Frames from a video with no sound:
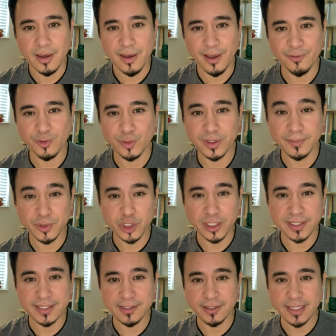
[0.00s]
Everyone, I'm
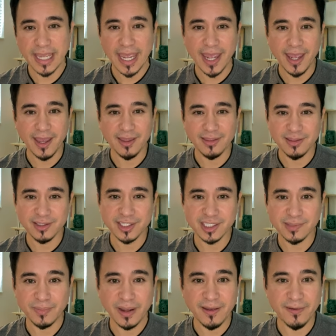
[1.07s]
Jason, and this
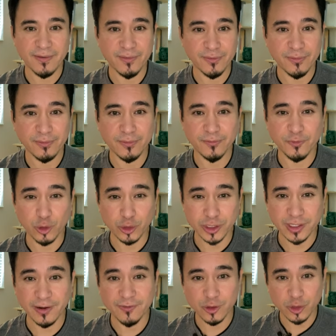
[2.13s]
is my
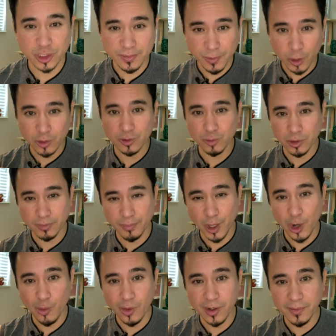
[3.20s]
first ever spoken word
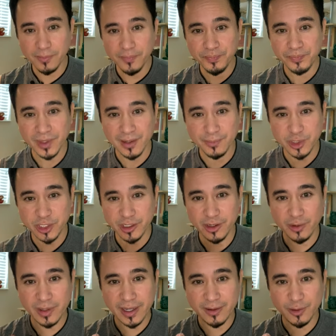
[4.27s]
poem I'm
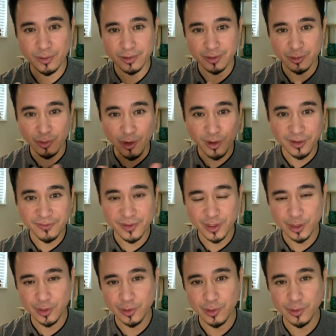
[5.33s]
sharing to all of
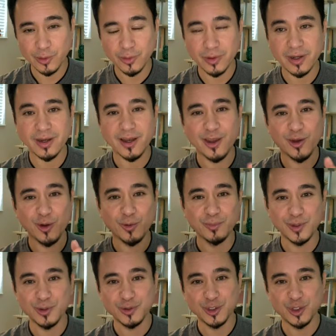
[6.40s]
you. I hope
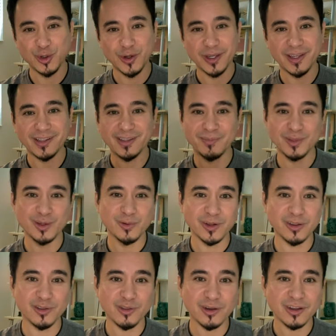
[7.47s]
you enjoy it. Let me know
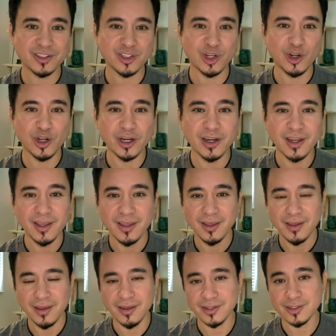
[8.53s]
what your thoughts are.
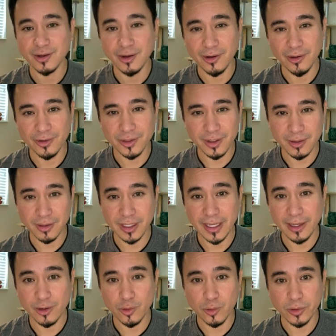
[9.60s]
It's called The
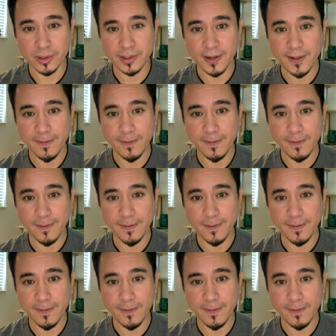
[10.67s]
Acorn.